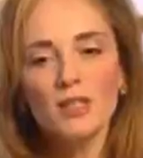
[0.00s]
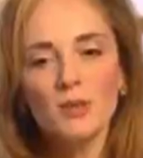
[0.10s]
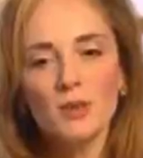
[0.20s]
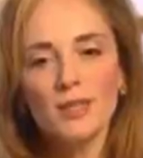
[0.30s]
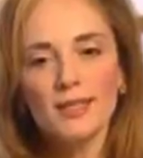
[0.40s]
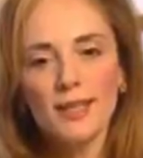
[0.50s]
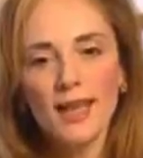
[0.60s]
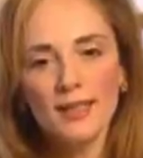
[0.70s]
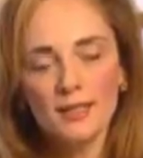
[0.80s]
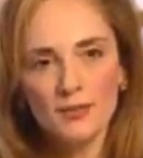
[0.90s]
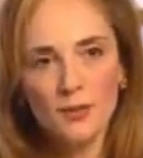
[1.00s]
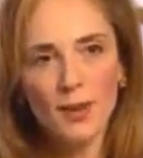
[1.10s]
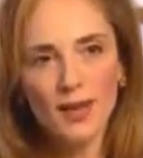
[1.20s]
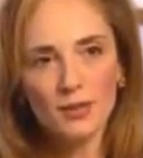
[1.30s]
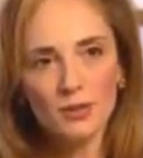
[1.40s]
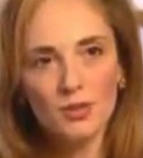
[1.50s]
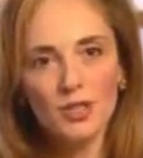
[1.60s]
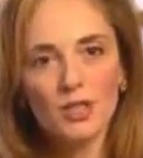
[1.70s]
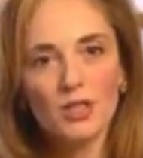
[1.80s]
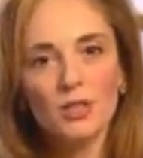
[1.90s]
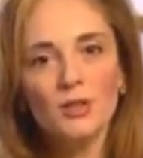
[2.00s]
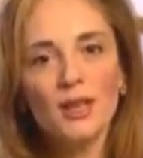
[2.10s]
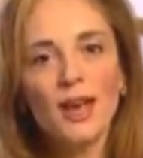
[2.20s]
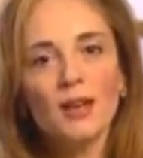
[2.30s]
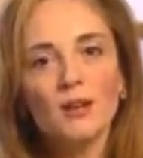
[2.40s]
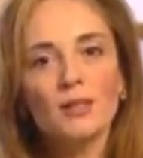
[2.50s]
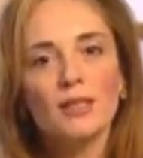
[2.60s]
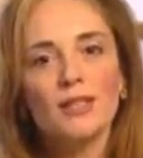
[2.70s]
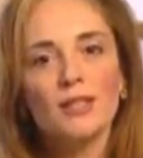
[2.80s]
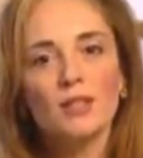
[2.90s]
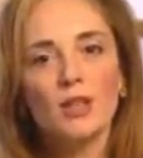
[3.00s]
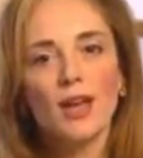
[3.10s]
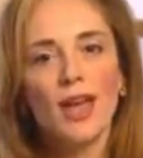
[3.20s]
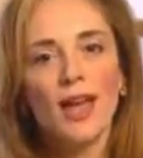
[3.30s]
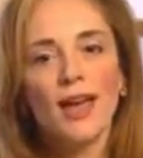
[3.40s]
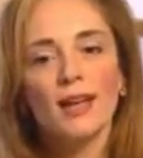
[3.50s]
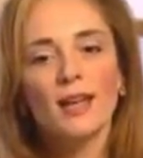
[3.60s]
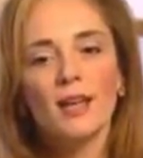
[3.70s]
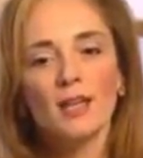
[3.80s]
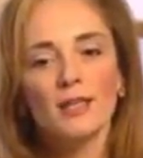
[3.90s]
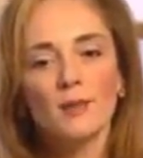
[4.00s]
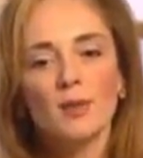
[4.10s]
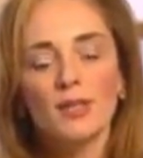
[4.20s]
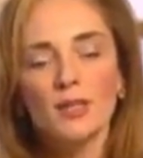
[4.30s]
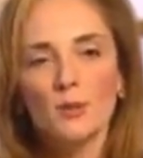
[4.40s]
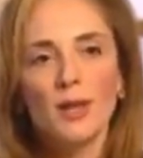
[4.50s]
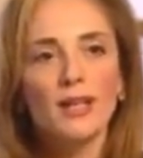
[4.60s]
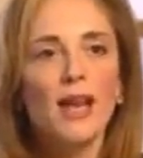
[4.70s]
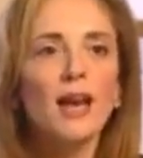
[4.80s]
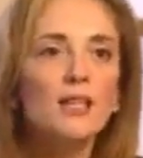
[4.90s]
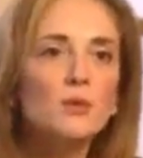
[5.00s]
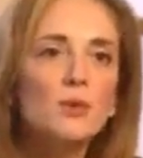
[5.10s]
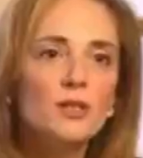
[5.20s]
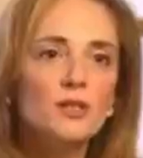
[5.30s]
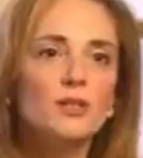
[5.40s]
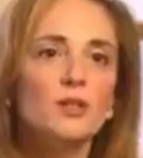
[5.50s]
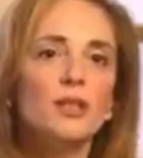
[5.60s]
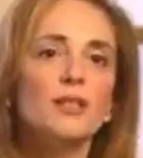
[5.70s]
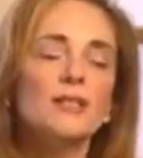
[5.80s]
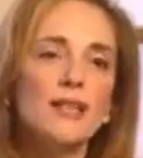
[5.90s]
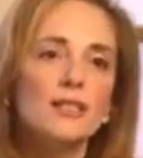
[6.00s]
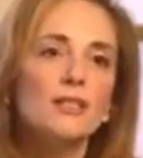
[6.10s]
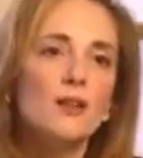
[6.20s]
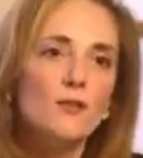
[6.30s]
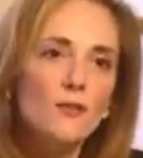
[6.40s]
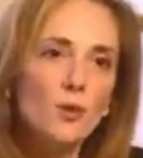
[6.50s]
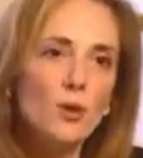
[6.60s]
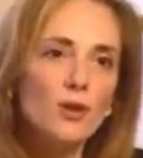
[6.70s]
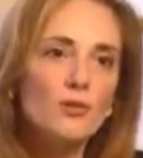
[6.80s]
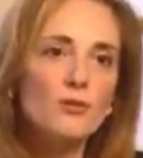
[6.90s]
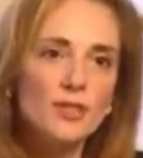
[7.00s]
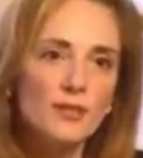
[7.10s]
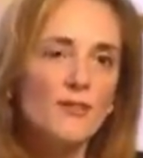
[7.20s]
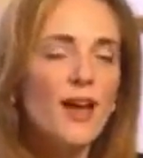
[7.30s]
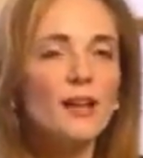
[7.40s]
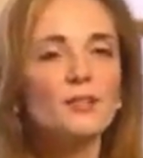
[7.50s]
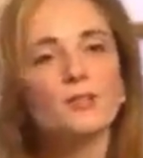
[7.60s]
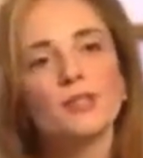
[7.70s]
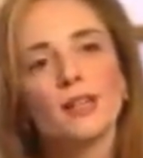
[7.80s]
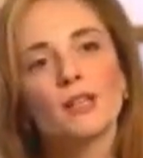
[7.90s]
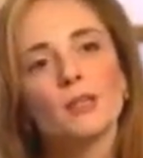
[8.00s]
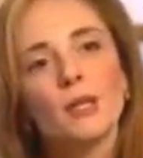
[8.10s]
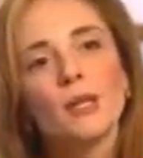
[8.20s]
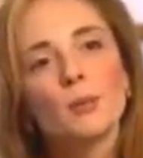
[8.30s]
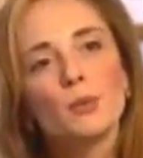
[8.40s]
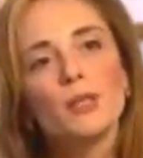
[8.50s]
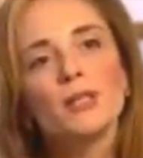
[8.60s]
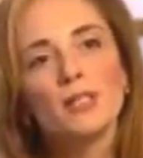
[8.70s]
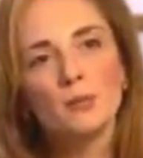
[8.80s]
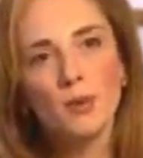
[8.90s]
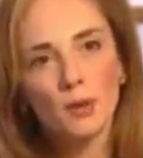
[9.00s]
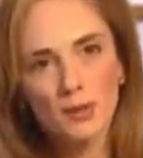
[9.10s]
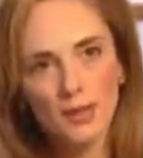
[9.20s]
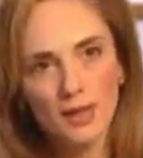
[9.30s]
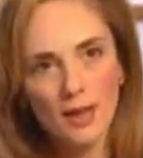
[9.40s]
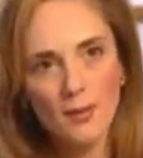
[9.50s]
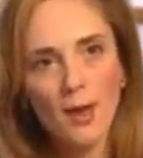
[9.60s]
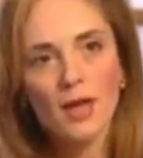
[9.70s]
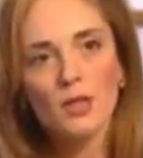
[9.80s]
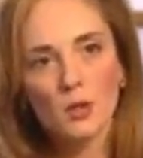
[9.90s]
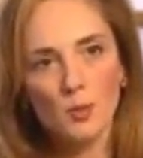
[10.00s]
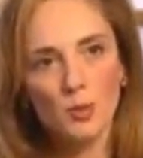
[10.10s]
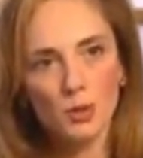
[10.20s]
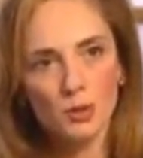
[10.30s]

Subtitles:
to assess for malnutrition, you not only need to look at somebody's weight and height, you want to start assessing for the risk factors that could predispose them to poor